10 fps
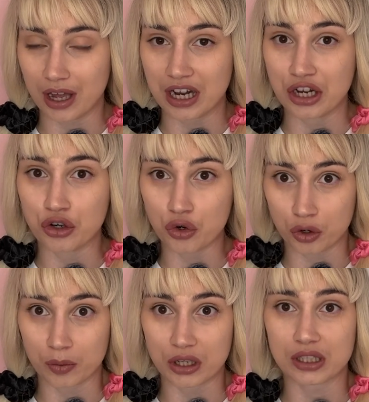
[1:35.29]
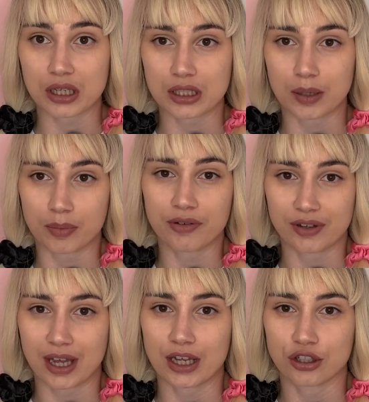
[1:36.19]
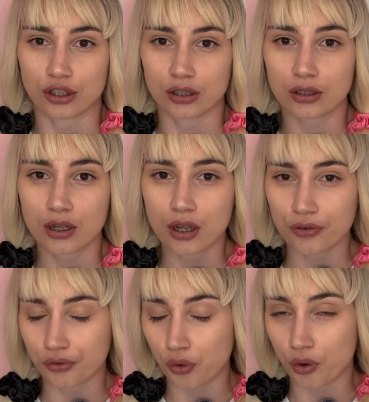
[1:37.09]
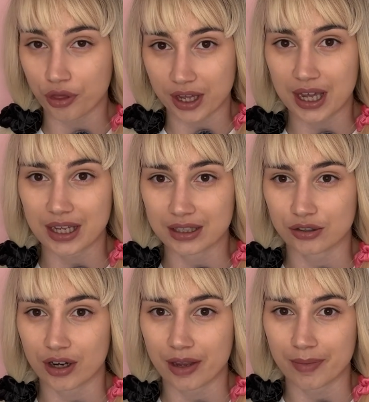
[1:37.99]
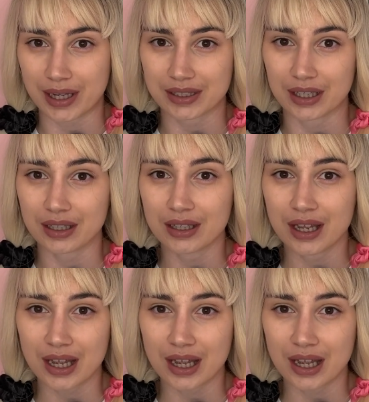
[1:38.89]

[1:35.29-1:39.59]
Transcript: an enormous simplification for the King's great matter